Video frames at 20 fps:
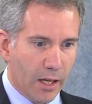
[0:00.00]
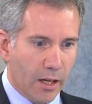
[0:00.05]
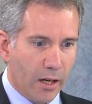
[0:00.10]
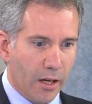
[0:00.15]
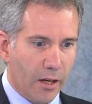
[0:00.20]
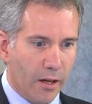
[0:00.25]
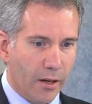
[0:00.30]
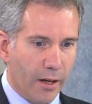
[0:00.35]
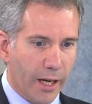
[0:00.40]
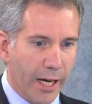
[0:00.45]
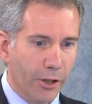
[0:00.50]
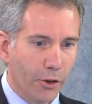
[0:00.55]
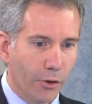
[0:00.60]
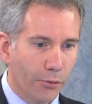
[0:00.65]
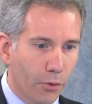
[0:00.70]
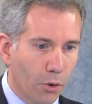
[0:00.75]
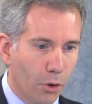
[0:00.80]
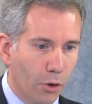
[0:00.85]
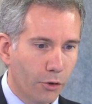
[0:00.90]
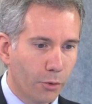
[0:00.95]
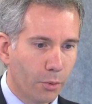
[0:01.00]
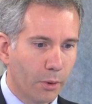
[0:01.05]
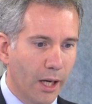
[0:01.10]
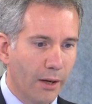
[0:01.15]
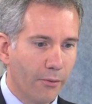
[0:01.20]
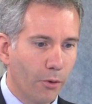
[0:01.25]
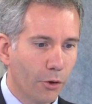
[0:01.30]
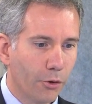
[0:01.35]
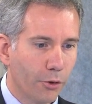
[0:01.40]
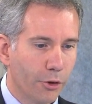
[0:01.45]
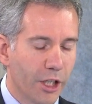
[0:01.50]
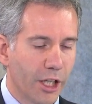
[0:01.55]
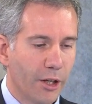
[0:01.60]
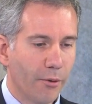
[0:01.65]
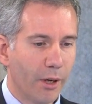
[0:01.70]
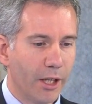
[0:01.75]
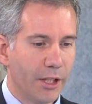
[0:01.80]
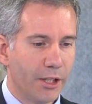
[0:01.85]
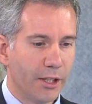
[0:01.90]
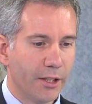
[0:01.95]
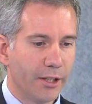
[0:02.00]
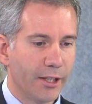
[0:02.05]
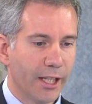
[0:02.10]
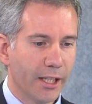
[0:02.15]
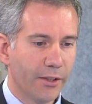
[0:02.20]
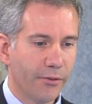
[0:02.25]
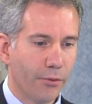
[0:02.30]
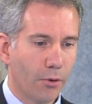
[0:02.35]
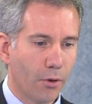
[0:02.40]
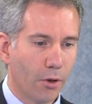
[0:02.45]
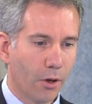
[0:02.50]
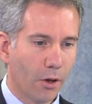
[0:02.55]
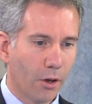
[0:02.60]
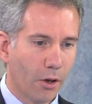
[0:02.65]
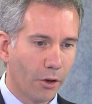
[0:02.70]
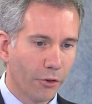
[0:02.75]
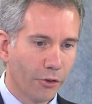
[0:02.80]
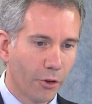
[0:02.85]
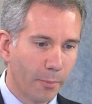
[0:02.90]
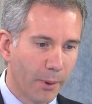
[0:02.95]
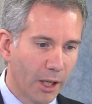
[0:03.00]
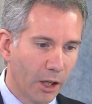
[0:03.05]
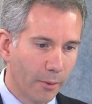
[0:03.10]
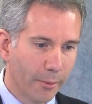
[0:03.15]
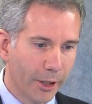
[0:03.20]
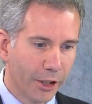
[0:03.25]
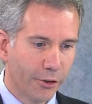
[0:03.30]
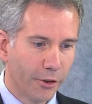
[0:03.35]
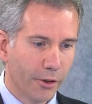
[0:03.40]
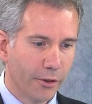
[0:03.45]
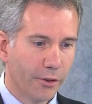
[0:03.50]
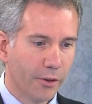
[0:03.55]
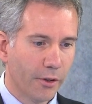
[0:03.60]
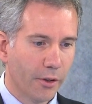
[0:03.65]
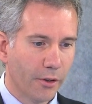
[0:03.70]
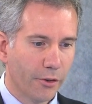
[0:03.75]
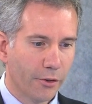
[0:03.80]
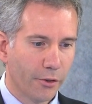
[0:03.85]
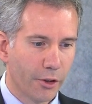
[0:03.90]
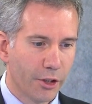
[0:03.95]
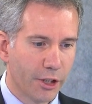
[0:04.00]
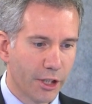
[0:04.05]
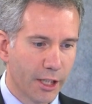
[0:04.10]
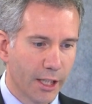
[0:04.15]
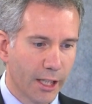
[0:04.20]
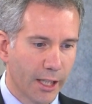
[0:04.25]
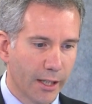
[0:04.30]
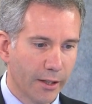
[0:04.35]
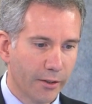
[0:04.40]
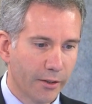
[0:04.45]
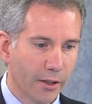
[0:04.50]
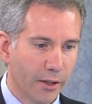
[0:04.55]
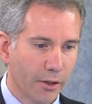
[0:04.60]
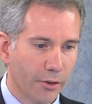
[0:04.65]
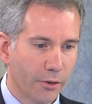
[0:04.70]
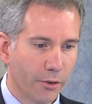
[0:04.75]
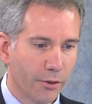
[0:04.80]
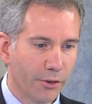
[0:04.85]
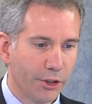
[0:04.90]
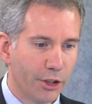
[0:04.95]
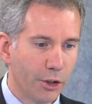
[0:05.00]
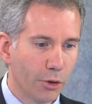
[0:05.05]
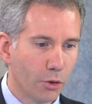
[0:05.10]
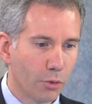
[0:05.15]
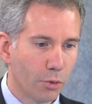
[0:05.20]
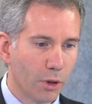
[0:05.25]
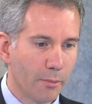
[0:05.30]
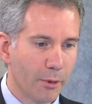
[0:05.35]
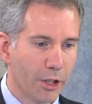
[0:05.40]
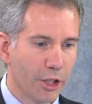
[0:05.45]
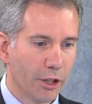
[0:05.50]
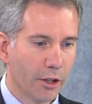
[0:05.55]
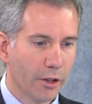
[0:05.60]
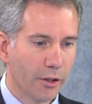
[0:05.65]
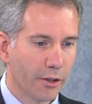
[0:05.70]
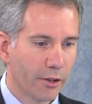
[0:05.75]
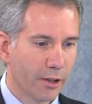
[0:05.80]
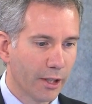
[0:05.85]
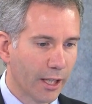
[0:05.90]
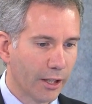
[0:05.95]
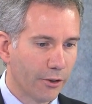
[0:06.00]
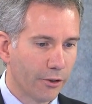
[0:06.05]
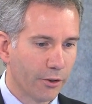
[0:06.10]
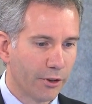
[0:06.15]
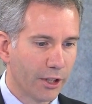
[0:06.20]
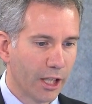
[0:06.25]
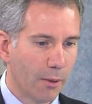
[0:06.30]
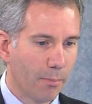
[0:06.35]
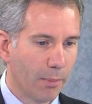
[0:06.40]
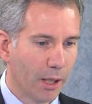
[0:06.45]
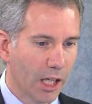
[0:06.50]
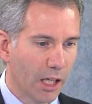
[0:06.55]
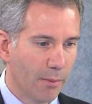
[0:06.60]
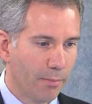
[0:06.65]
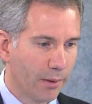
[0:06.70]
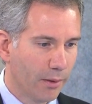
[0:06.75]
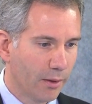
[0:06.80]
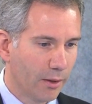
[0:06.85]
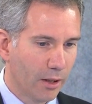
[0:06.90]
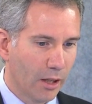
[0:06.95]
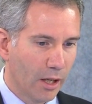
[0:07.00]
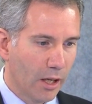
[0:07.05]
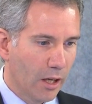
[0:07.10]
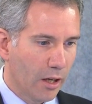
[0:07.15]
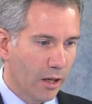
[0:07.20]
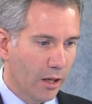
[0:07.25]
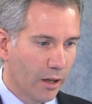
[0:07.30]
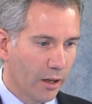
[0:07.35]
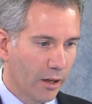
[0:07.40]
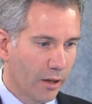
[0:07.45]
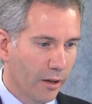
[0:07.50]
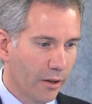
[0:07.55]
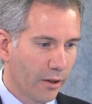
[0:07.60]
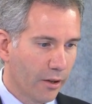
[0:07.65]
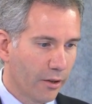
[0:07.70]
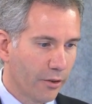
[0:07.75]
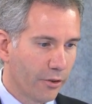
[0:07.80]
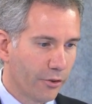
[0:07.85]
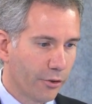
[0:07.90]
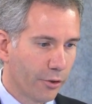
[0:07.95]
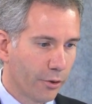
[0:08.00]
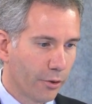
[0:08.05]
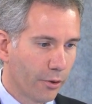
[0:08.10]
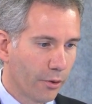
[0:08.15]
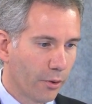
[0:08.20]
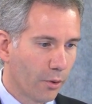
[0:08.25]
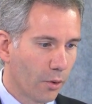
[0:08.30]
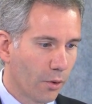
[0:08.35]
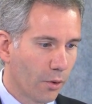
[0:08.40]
And of course, we have also generated that for other parameters, such as the CO2 emissions at the tailpipe, the